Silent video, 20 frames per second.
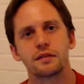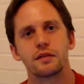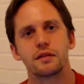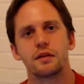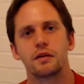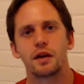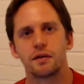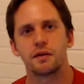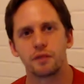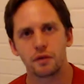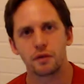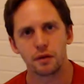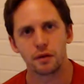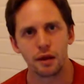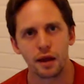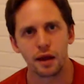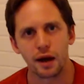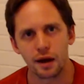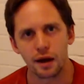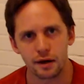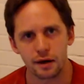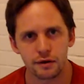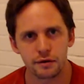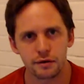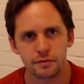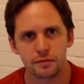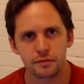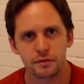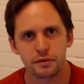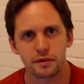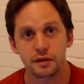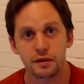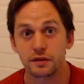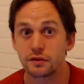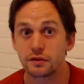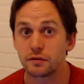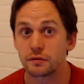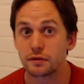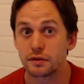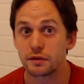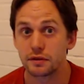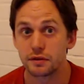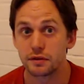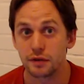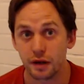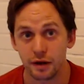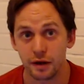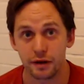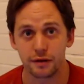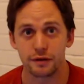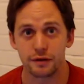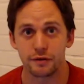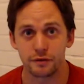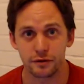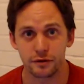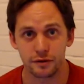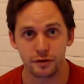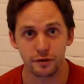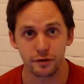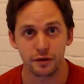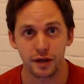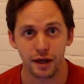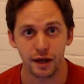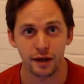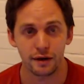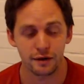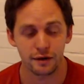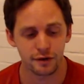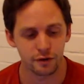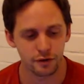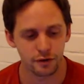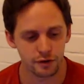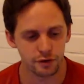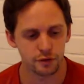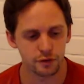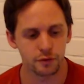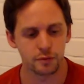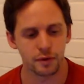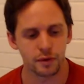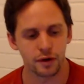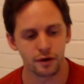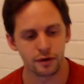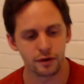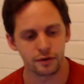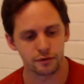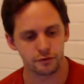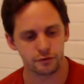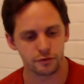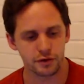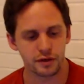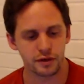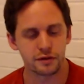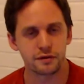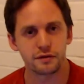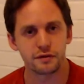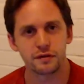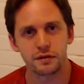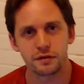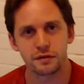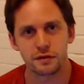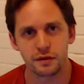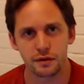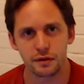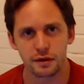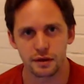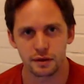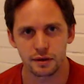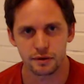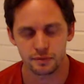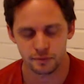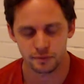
that you have on lock, that you're good at, you can do them consistently.